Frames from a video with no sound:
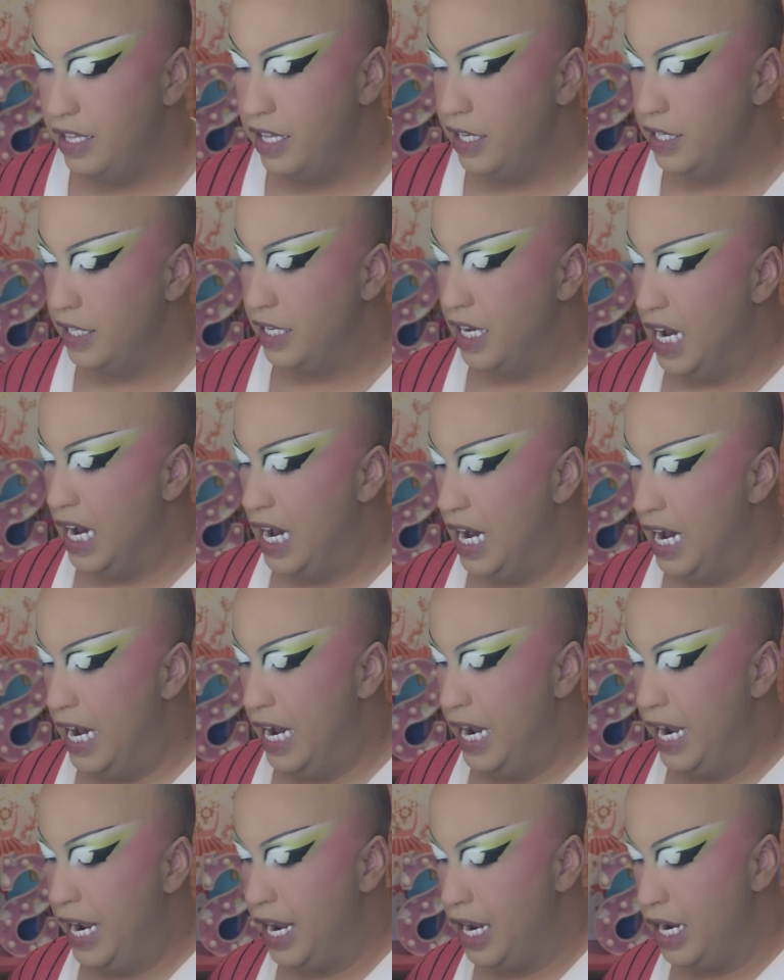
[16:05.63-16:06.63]
this
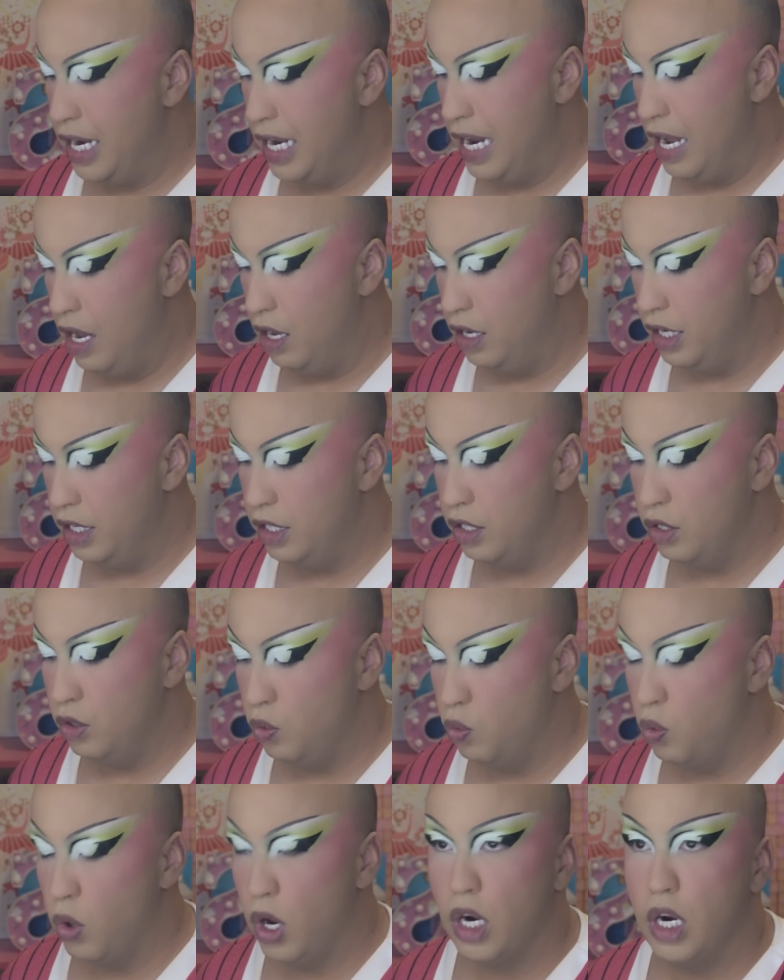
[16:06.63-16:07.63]
eye. Now let's
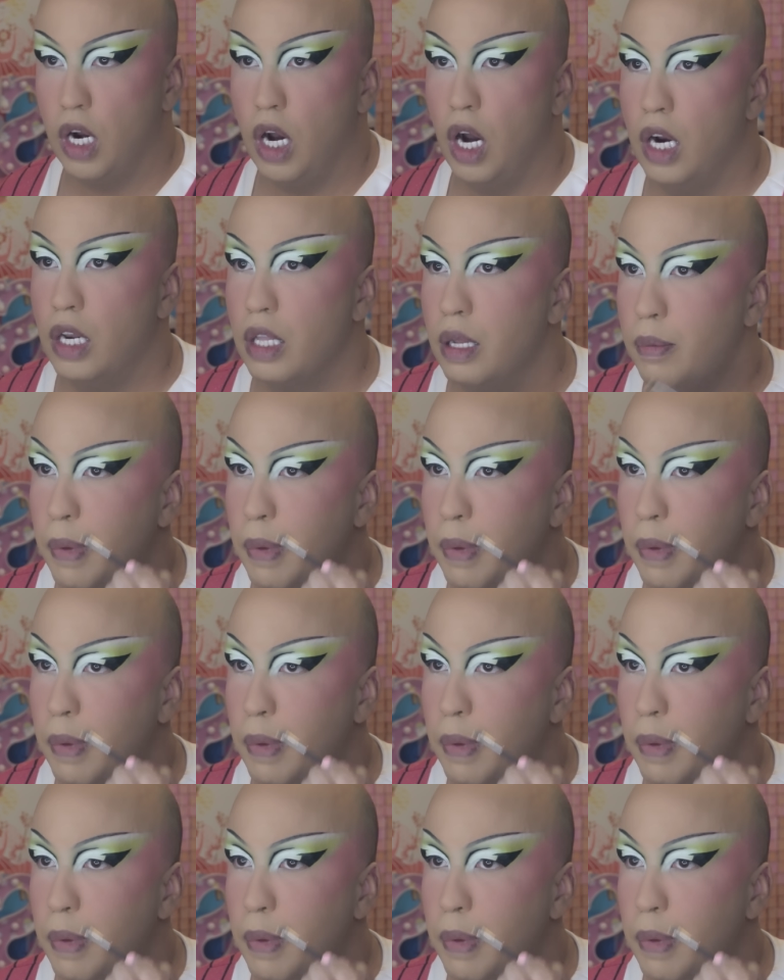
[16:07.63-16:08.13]
work on the